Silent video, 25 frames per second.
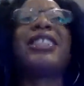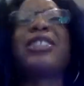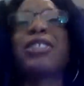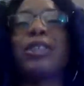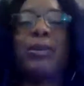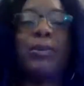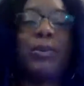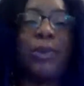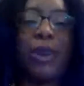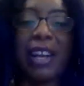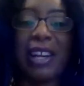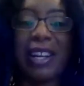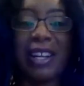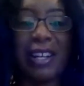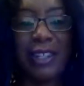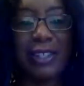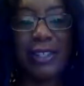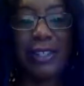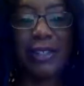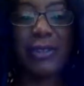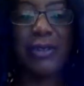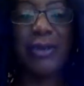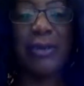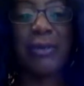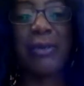jump right
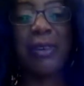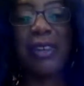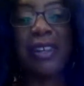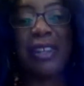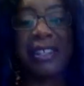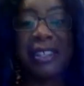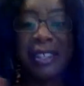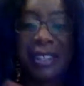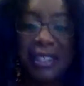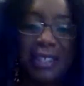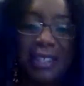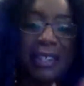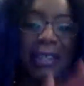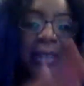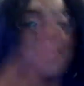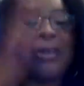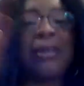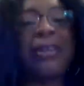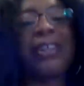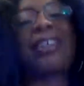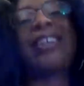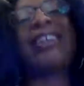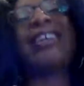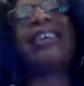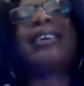into, but
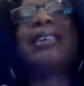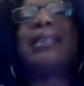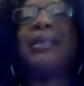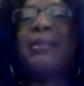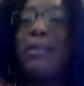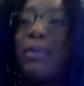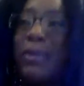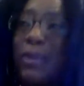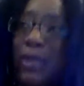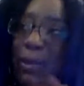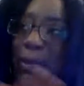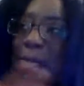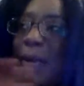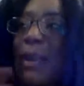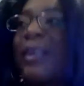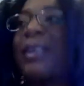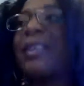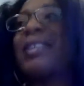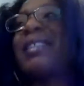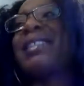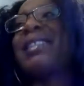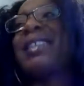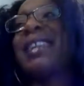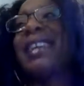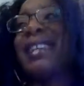
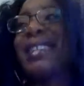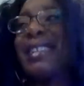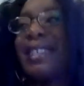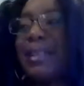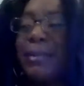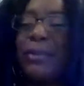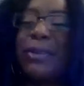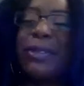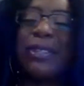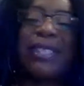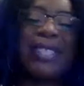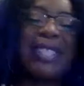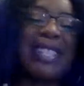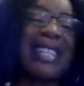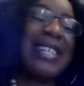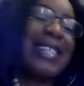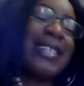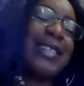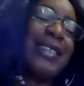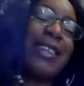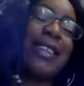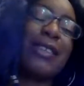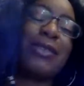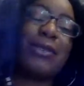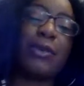Spirit said to proceed,
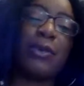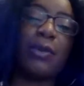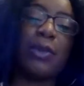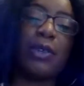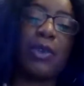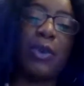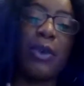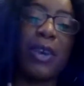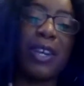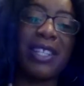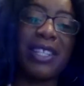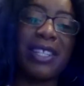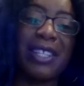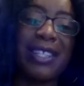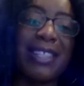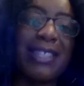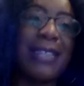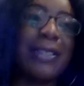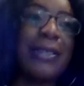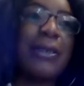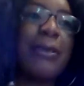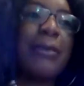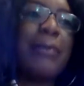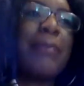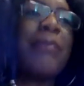so that's what we're going to
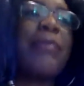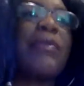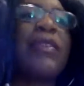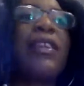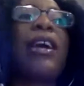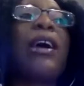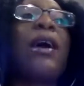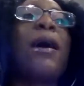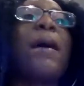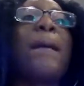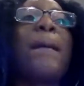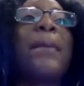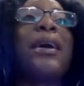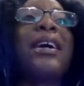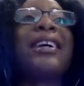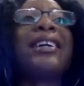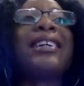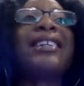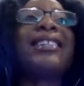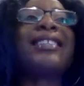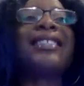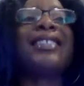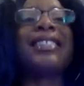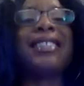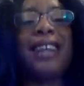do.
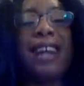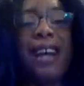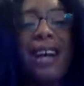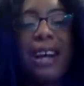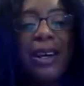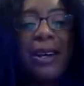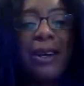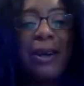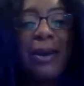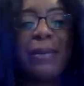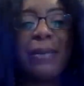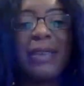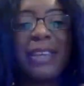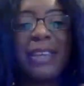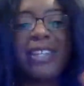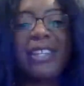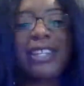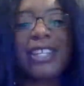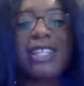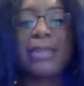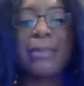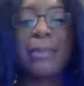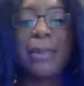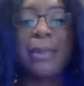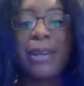But in
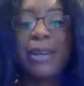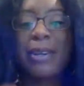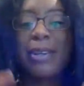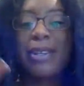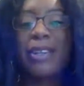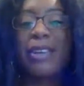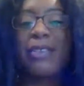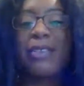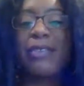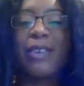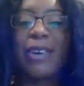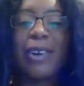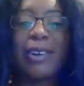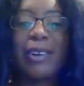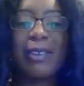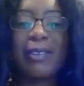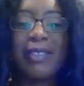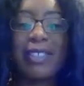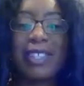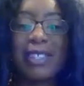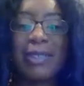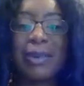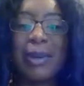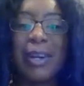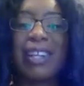the spirit of all
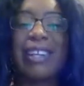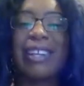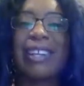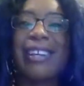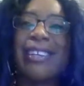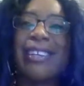of this great